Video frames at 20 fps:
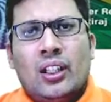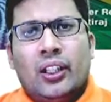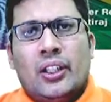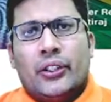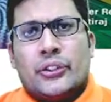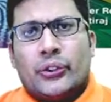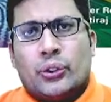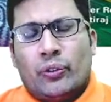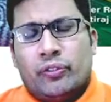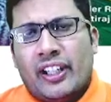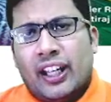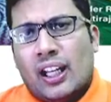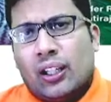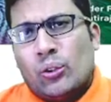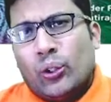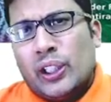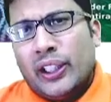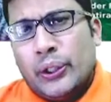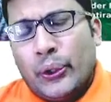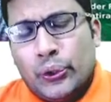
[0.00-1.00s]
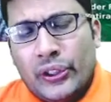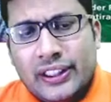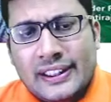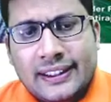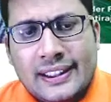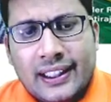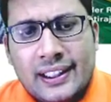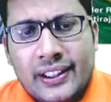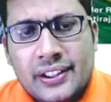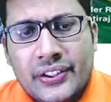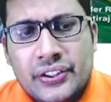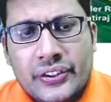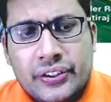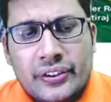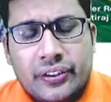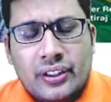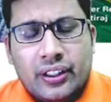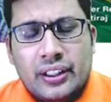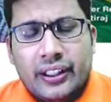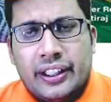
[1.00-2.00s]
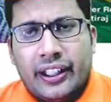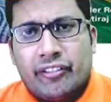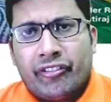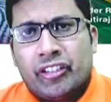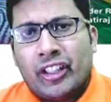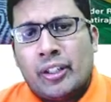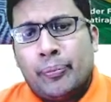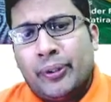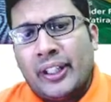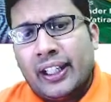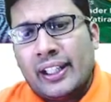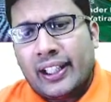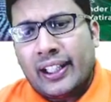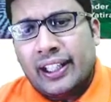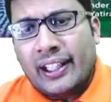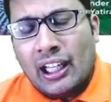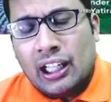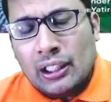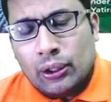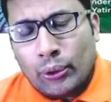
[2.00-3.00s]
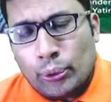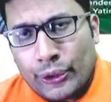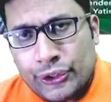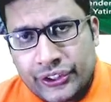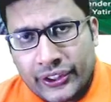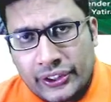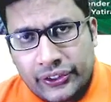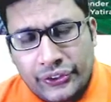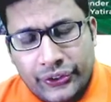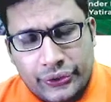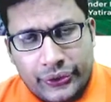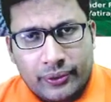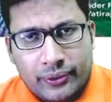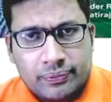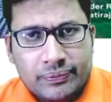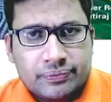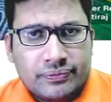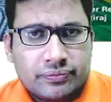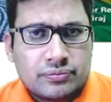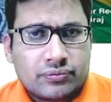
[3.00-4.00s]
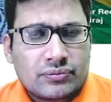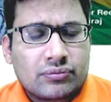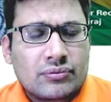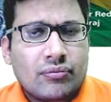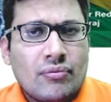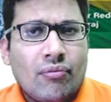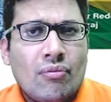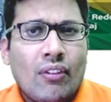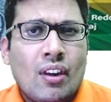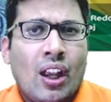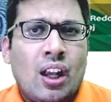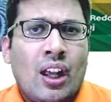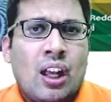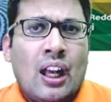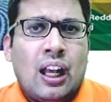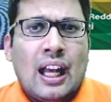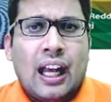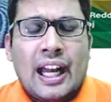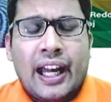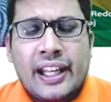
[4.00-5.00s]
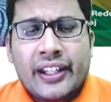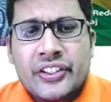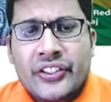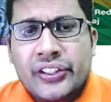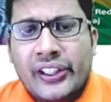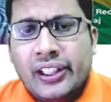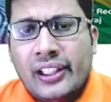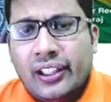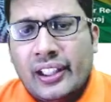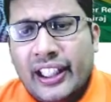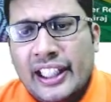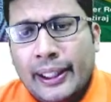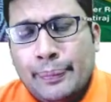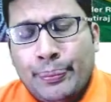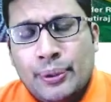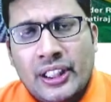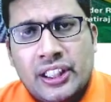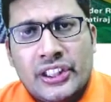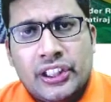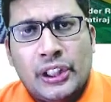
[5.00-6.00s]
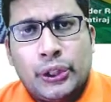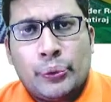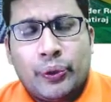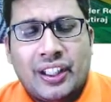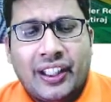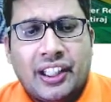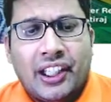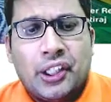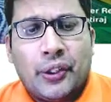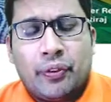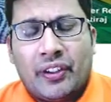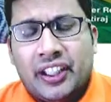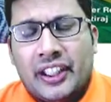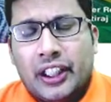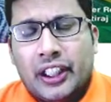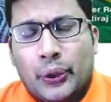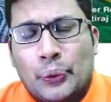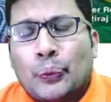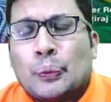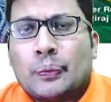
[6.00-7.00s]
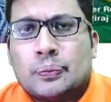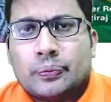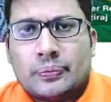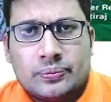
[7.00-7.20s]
So we are going to discuss FMT recall questions asked in NEET PG 2022.